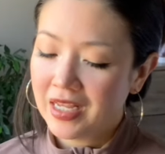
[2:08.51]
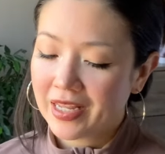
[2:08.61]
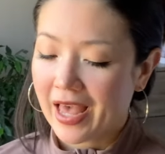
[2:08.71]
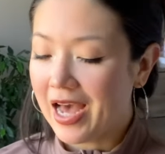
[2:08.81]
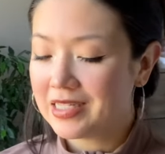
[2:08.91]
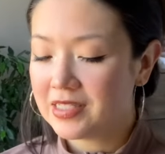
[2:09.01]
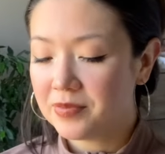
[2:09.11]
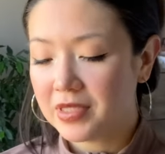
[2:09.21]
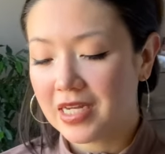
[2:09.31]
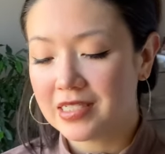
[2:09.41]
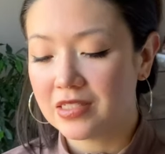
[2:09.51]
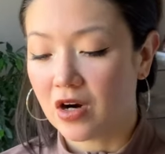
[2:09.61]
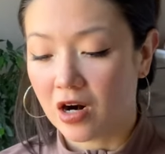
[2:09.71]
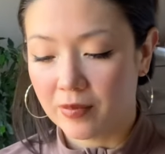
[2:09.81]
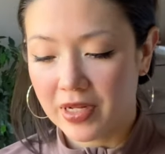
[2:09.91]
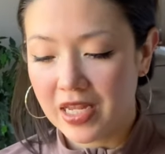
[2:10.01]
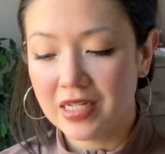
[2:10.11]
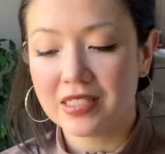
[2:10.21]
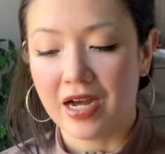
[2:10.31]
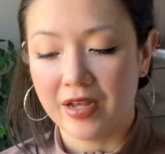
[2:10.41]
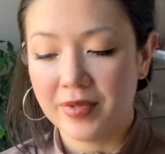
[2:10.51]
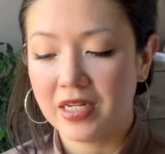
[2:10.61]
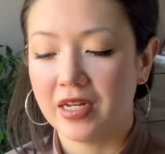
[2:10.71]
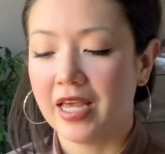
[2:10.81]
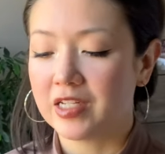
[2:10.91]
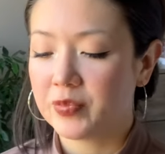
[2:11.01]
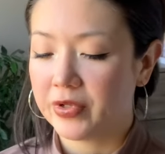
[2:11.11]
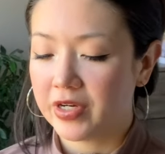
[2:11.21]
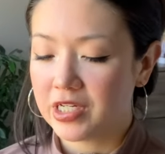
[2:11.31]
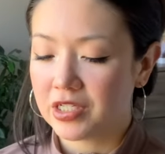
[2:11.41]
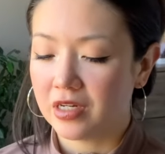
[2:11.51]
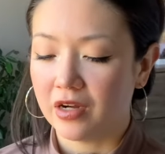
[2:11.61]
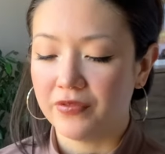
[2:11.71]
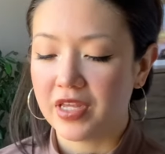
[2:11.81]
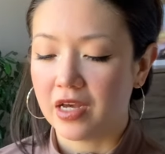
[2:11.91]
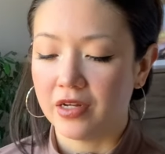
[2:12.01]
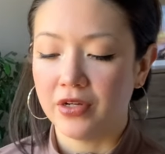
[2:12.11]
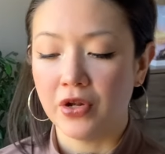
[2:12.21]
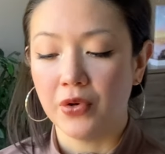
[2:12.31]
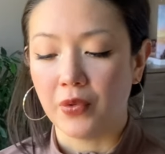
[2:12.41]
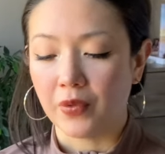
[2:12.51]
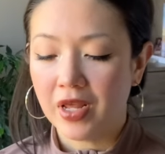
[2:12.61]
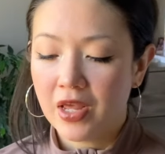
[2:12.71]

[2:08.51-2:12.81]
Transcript: Cat symbolizes harmony, timing, and exploration of the unknown.